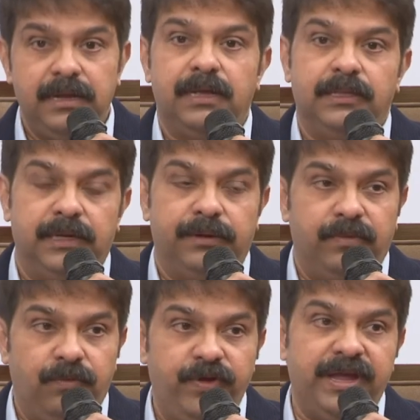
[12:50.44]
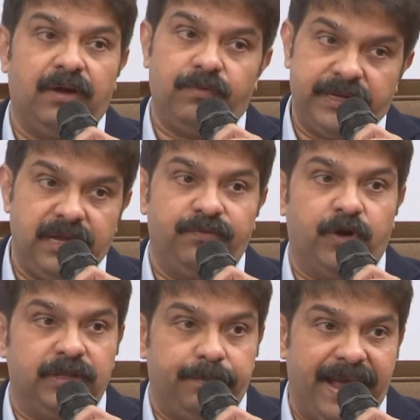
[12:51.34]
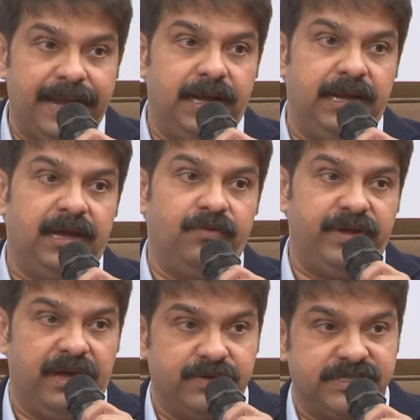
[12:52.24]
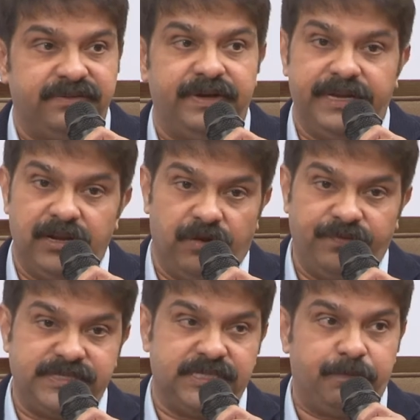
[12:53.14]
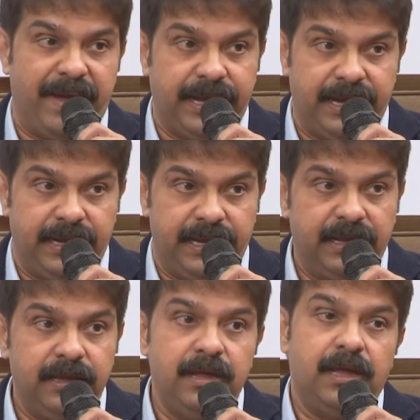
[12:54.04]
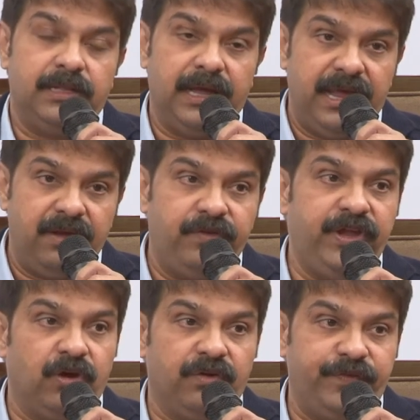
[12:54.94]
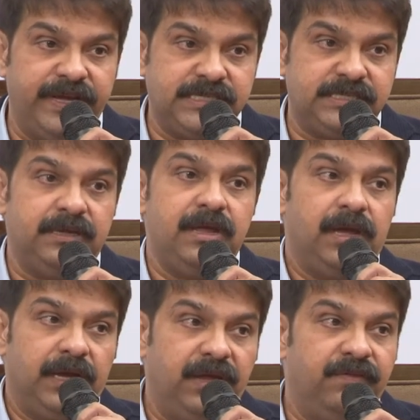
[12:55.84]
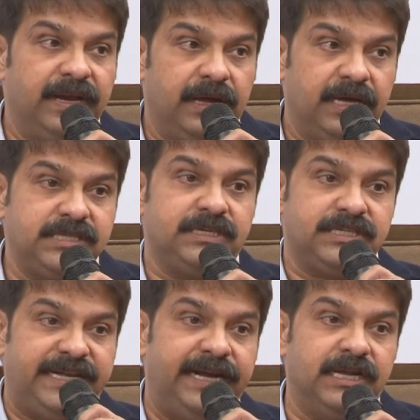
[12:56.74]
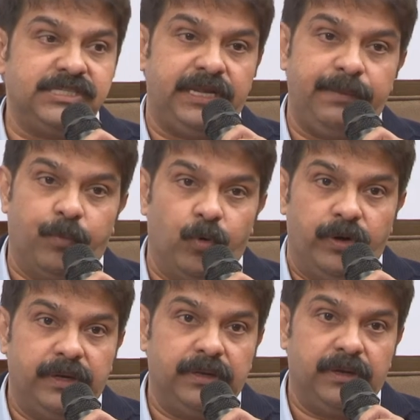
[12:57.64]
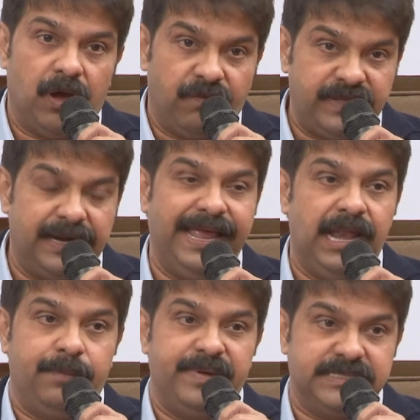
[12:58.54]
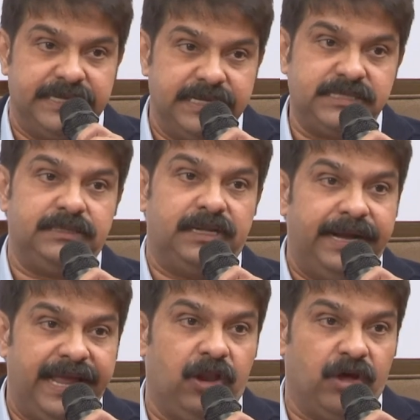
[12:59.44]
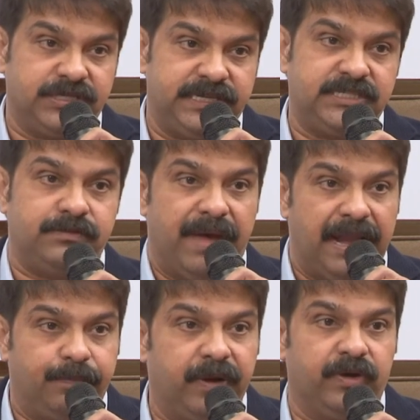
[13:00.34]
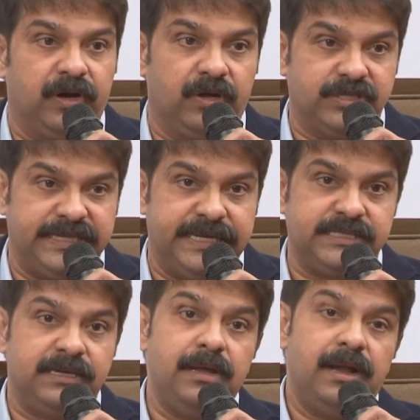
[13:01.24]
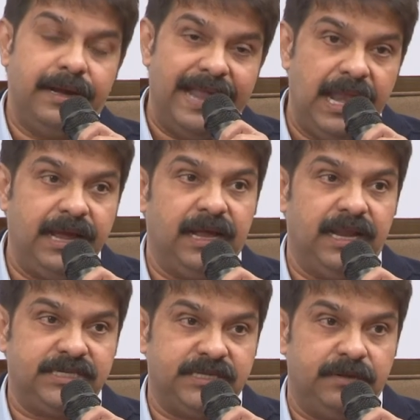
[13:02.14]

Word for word: the we are working for the pan india we have a 17 offices pan india the every office given us a status report of the daily business the day losses manpower losses daily collection